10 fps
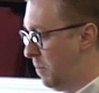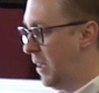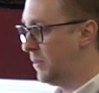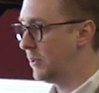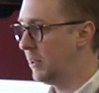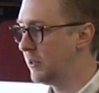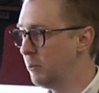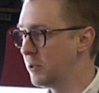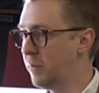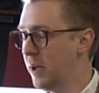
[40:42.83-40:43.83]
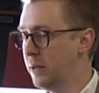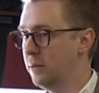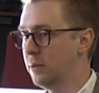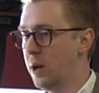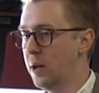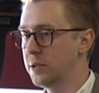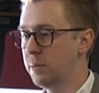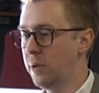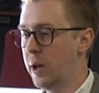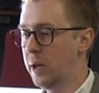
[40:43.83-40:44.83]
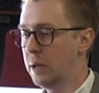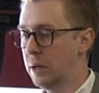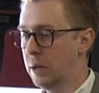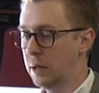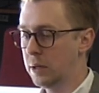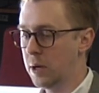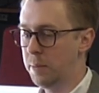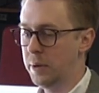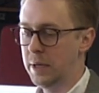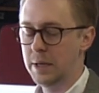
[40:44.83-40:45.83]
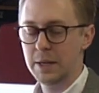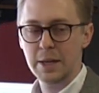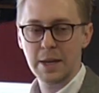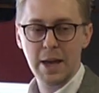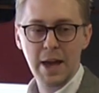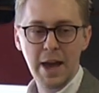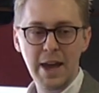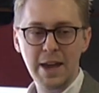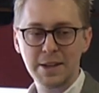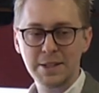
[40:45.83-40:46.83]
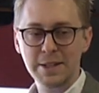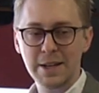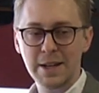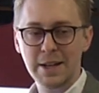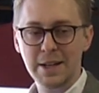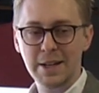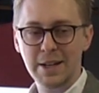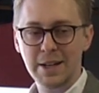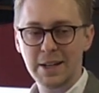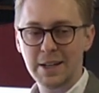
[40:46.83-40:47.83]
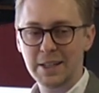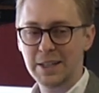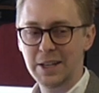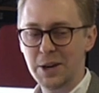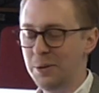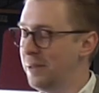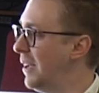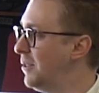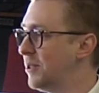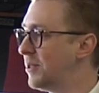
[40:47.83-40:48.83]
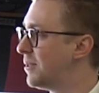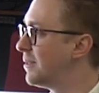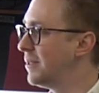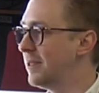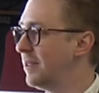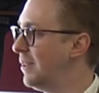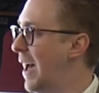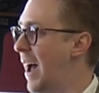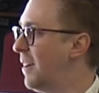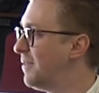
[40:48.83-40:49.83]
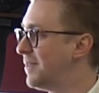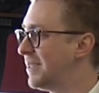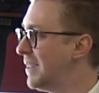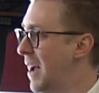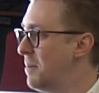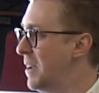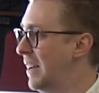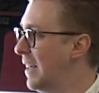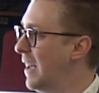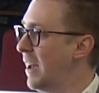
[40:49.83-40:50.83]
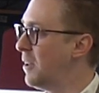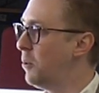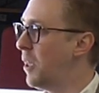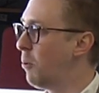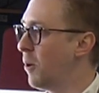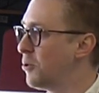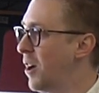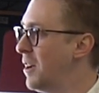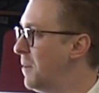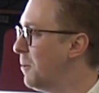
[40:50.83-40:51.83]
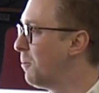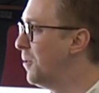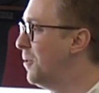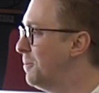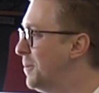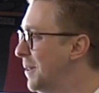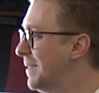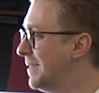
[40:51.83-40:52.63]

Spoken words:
PetSense. It was a pet supply company. And, they just laughed. I mean, and they weren't trying to be rude, but